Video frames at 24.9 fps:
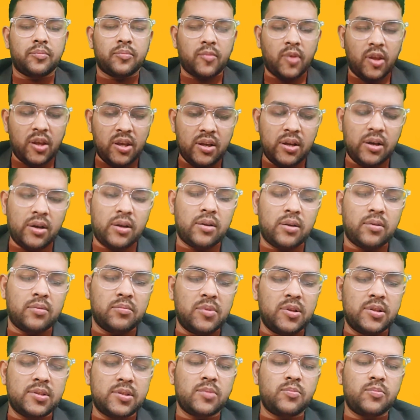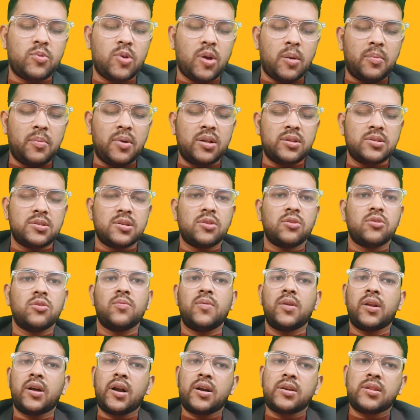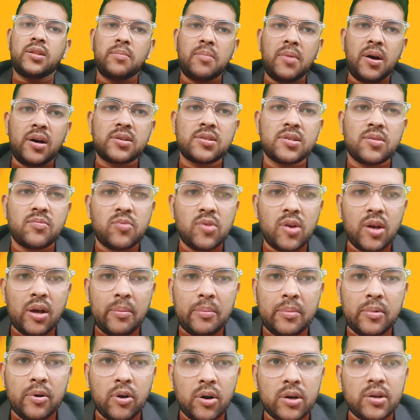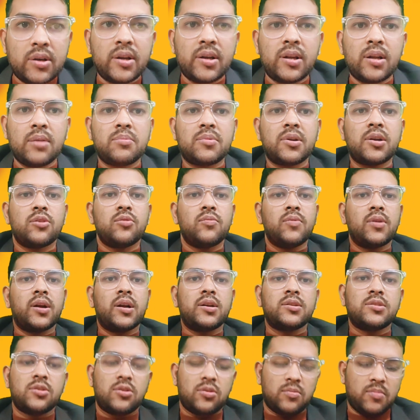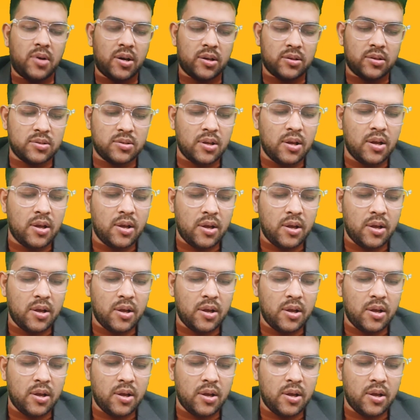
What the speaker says: error. Means if you have done 0, you will get the marks. If you have not attempted, you will get 0 marks.